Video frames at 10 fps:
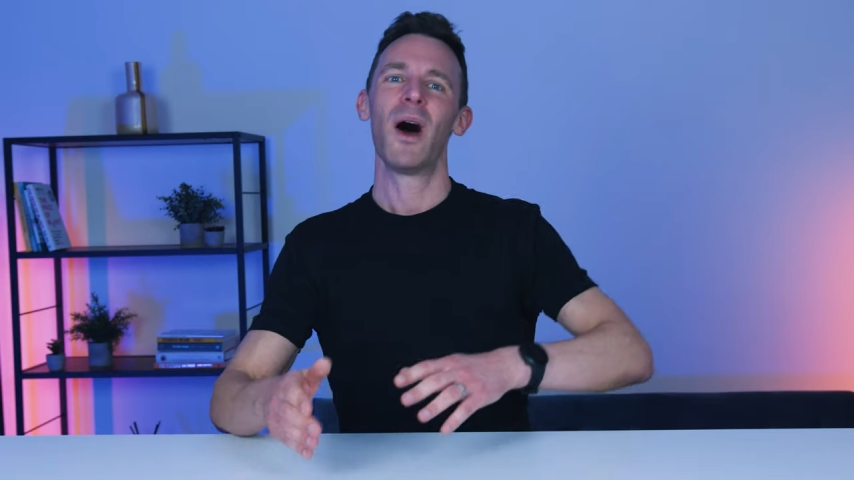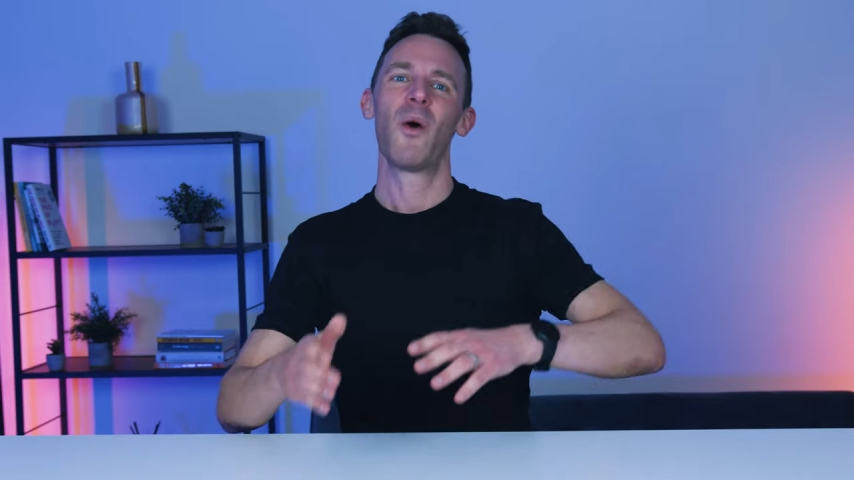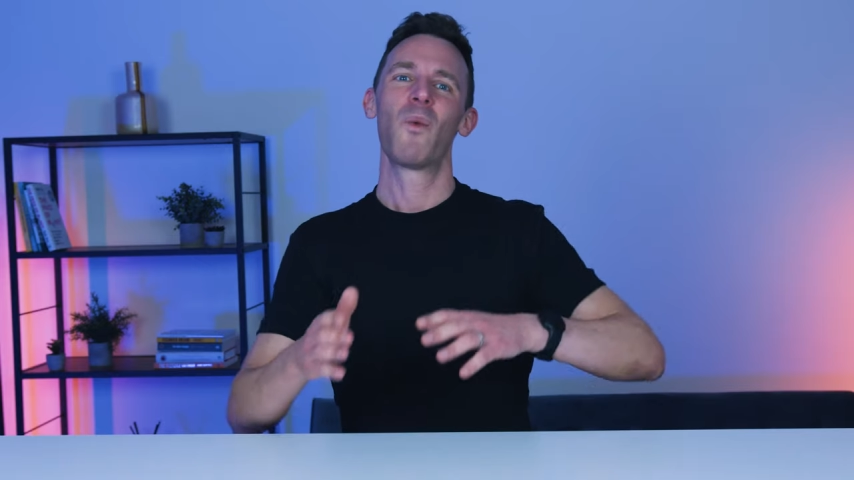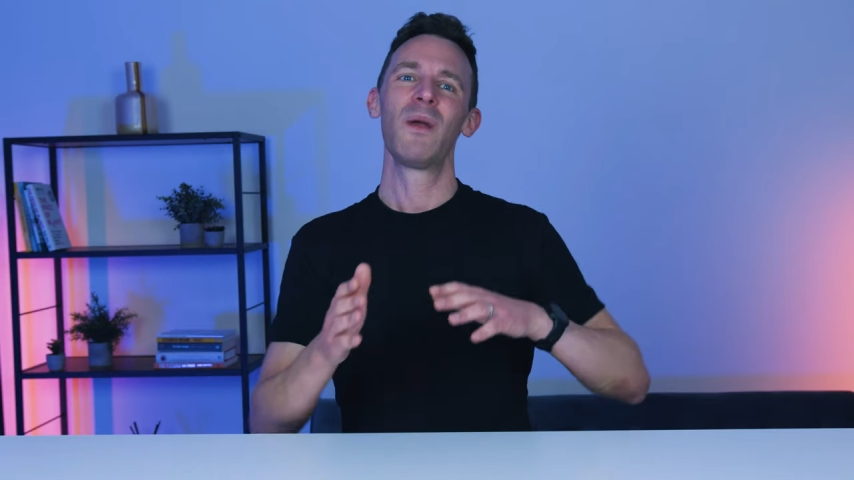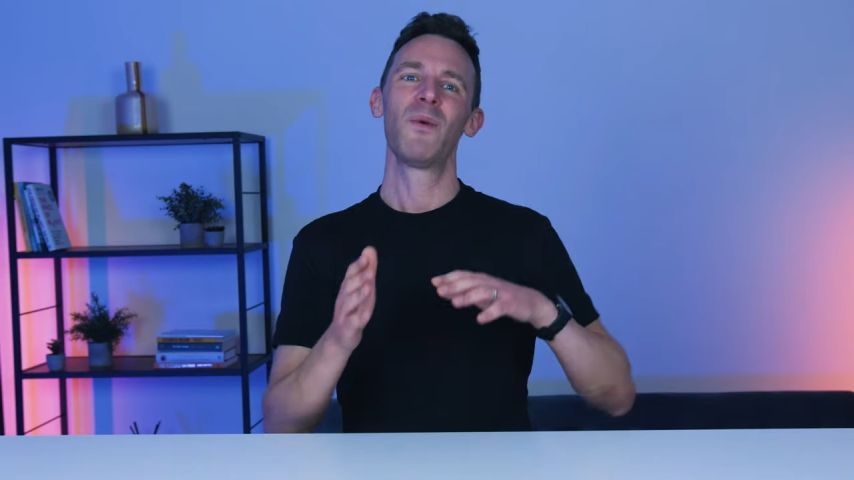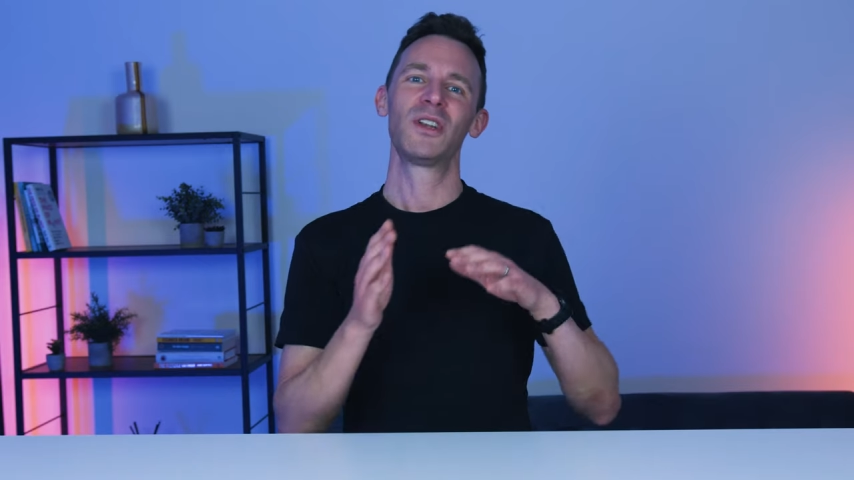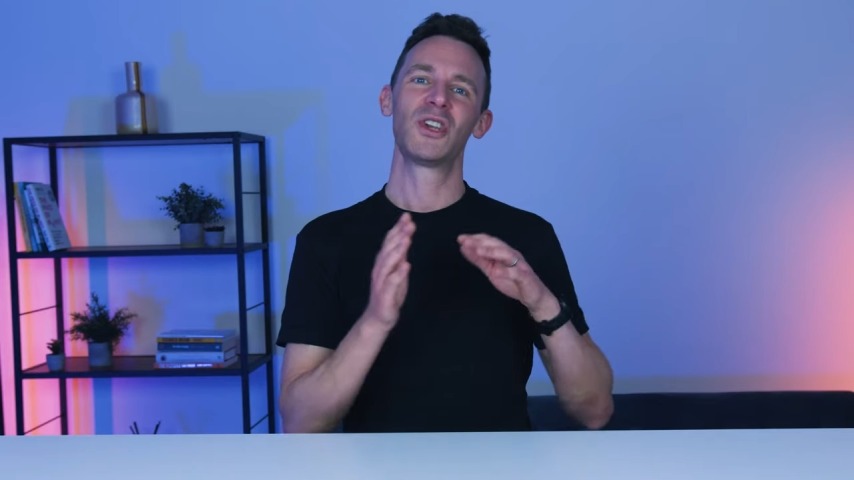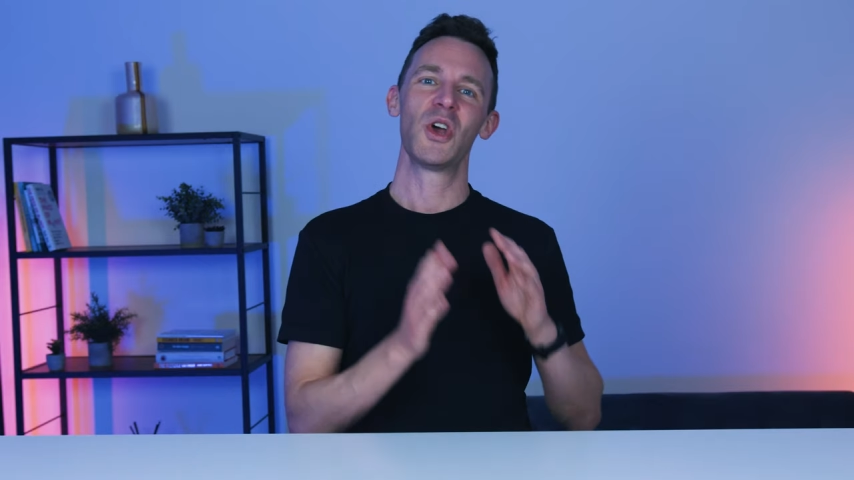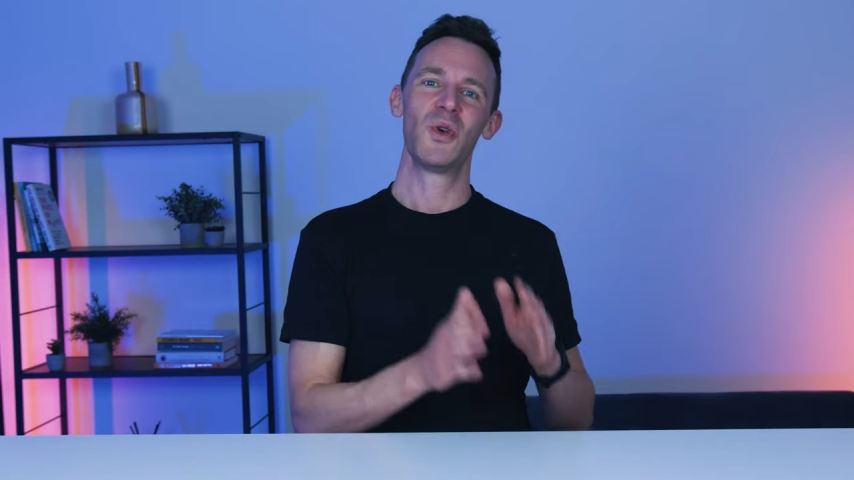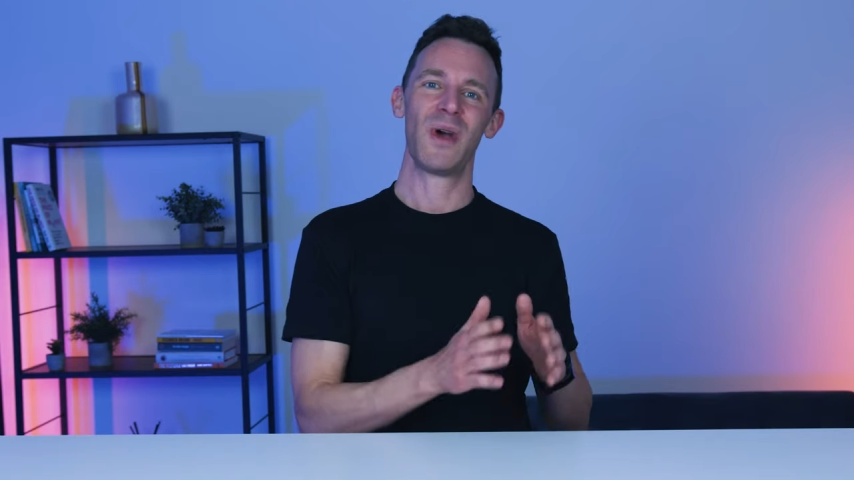But we were
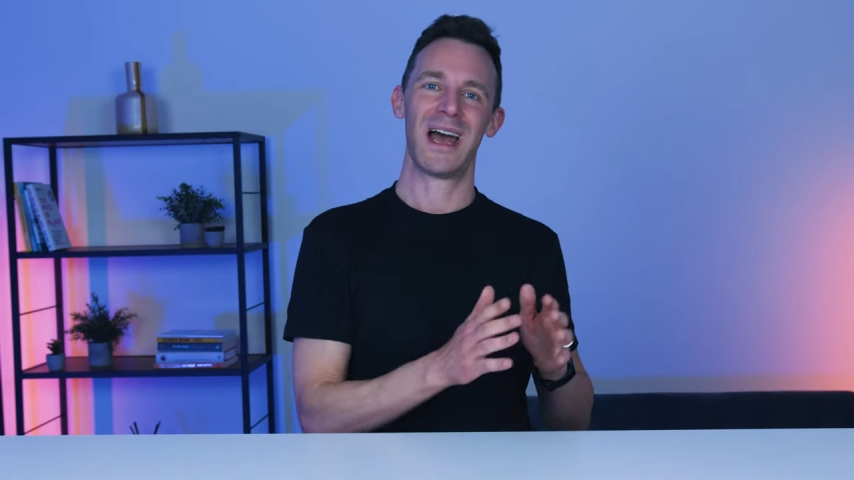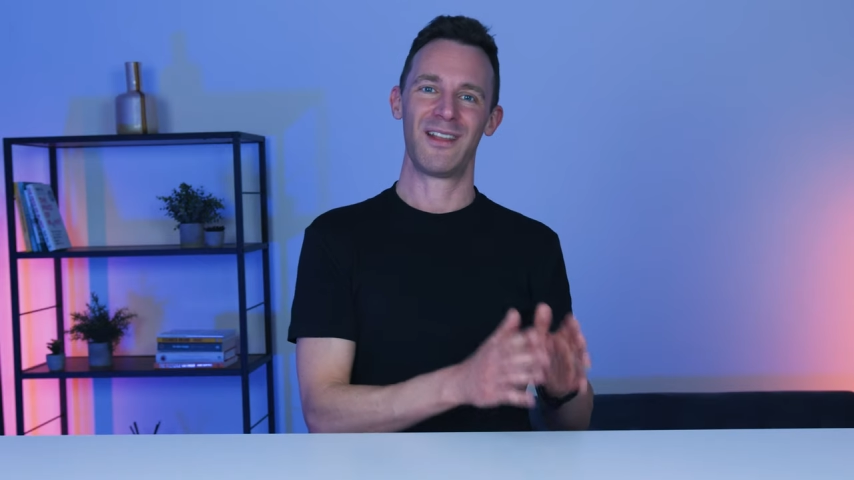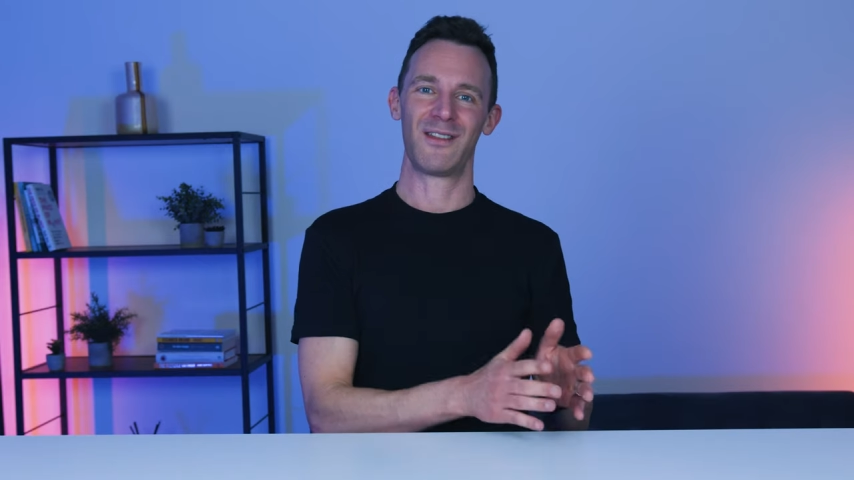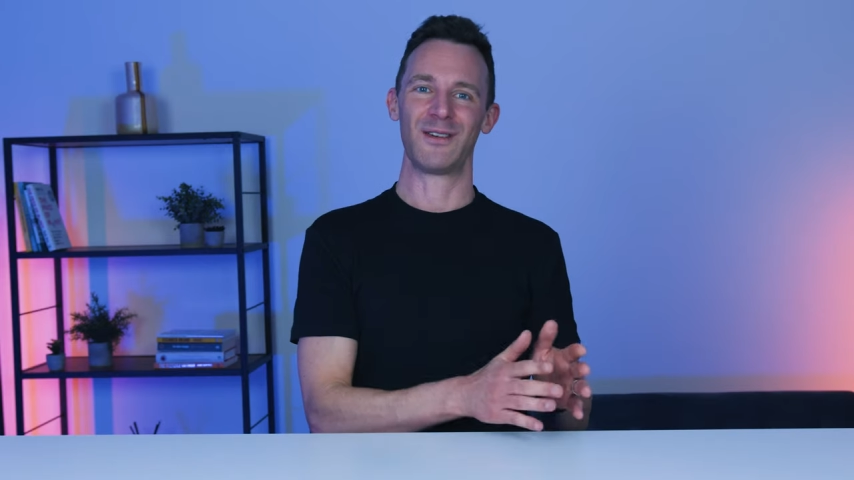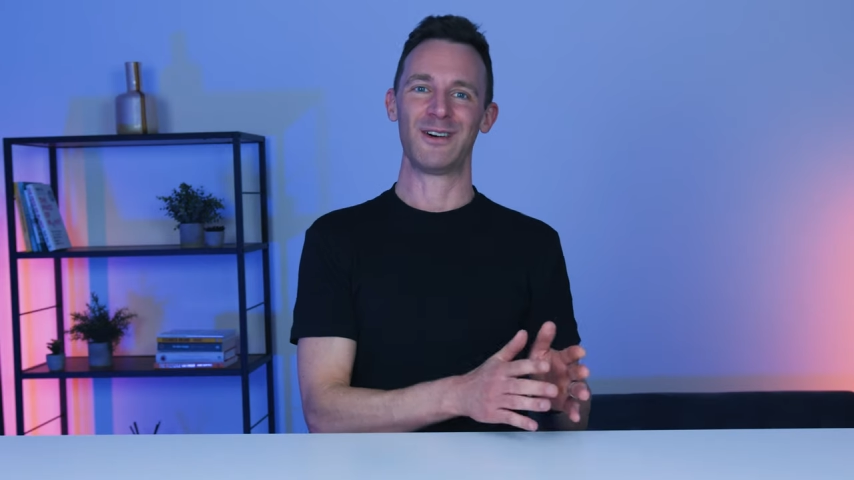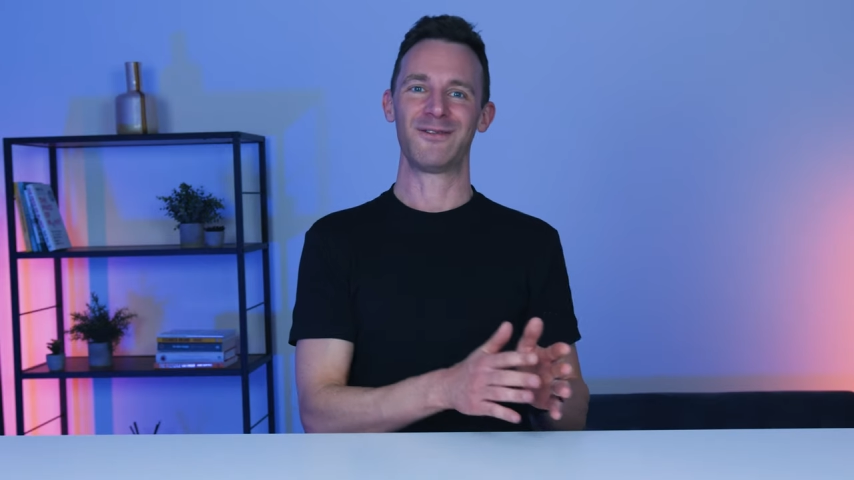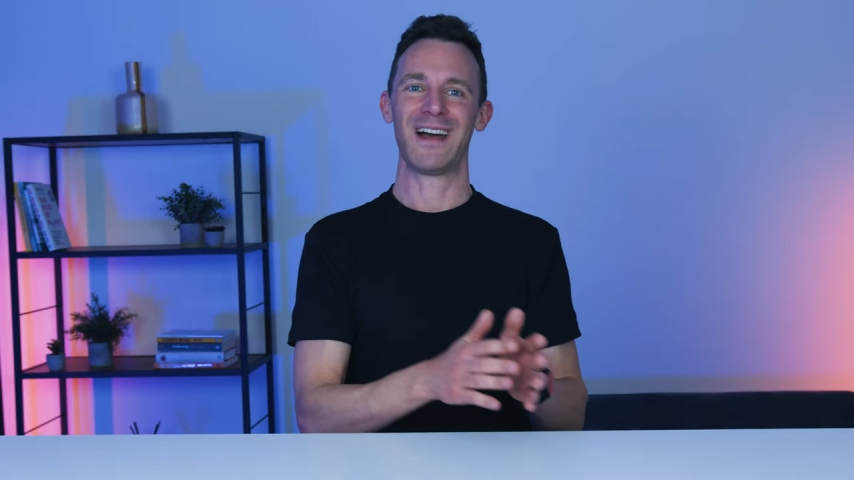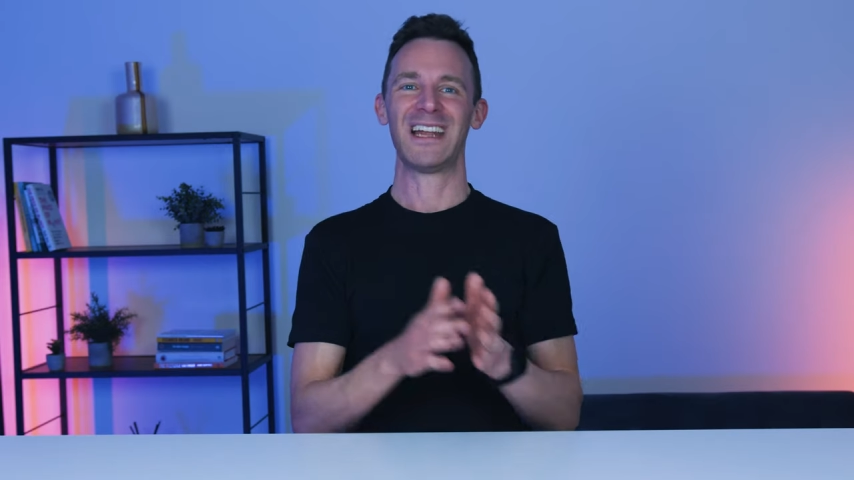too hands-off